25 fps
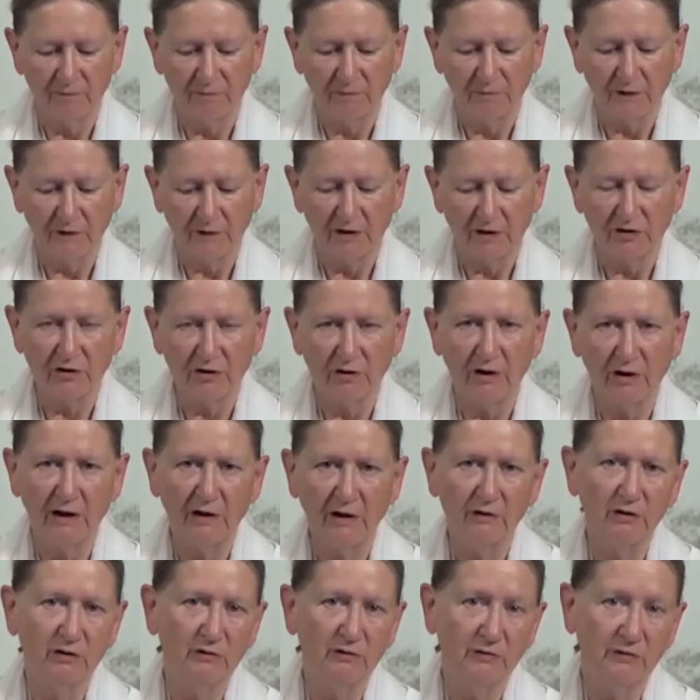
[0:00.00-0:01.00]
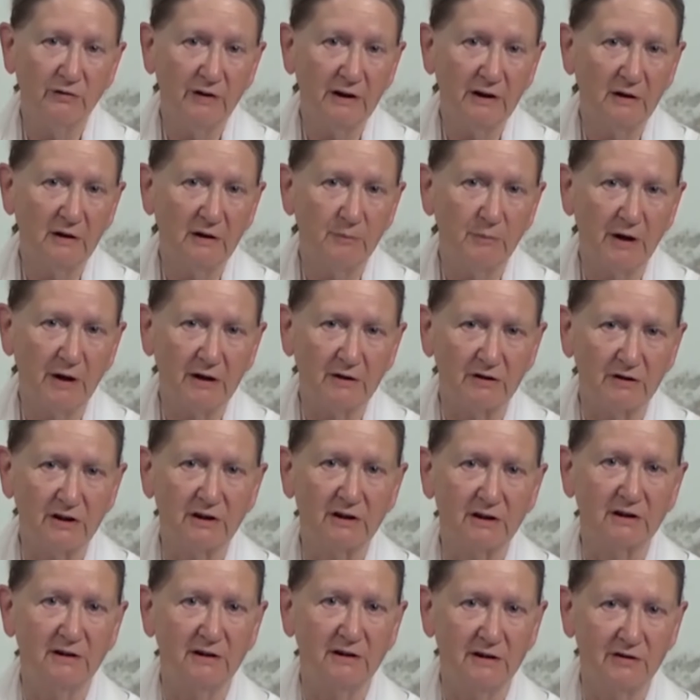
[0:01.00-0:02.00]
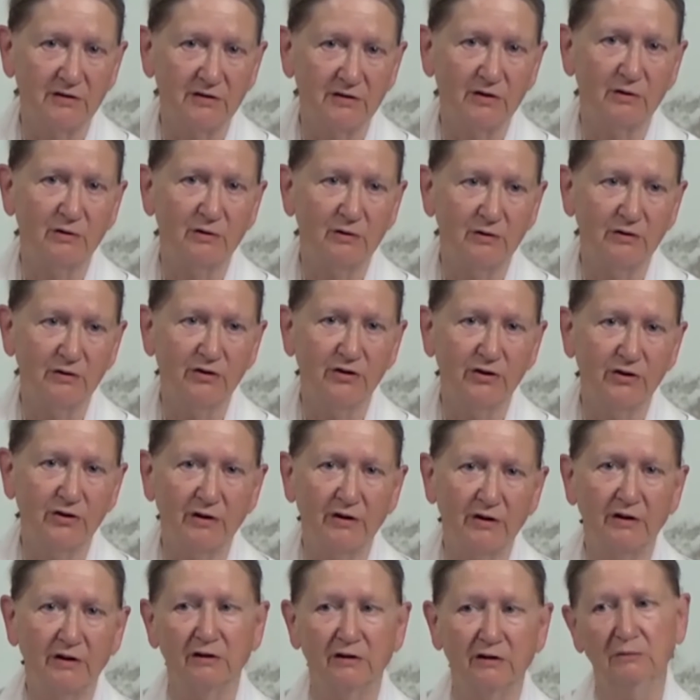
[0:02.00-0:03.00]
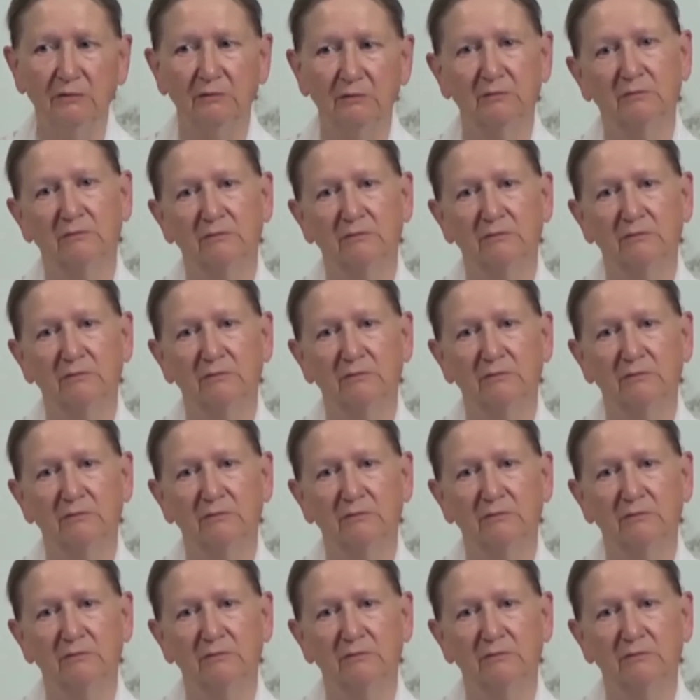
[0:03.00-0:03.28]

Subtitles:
So how you feel about it is called sorrow,